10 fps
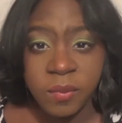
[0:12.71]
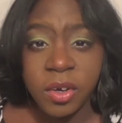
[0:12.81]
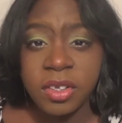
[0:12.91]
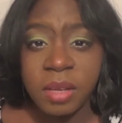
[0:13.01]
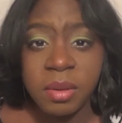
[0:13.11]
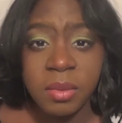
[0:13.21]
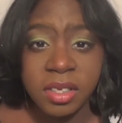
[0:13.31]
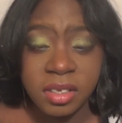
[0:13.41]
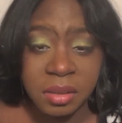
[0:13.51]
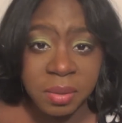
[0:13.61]
And first off, I
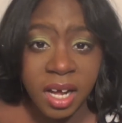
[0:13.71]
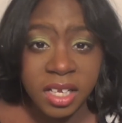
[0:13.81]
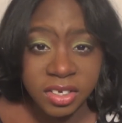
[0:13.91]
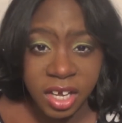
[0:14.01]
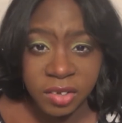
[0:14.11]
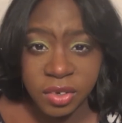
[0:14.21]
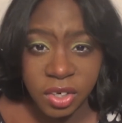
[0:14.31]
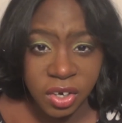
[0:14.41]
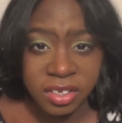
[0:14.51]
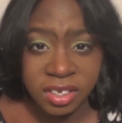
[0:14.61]
want to apologize to the
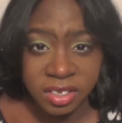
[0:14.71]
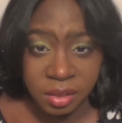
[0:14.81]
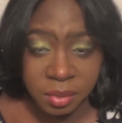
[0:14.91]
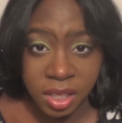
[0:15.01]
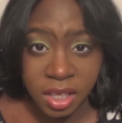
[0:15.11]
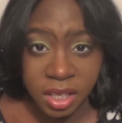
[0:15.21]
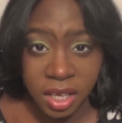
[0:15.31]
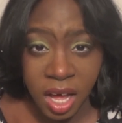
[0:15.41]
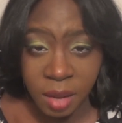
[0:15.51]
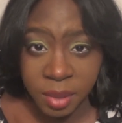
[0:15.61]
girls that sent me
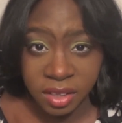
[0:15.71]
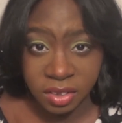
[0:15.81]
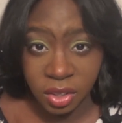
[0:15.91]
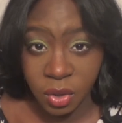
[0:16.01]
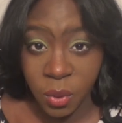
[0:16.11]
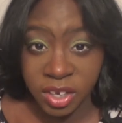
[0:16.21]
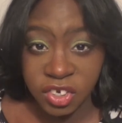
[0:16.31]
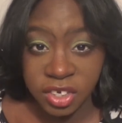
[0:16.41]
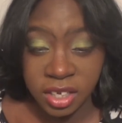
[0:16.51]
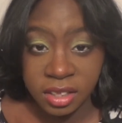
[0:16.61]
comments and
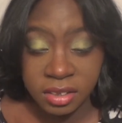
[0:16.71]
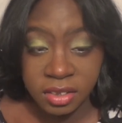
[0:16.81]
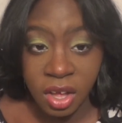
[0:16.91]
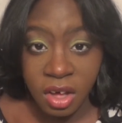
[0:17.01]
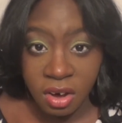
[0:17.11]
questions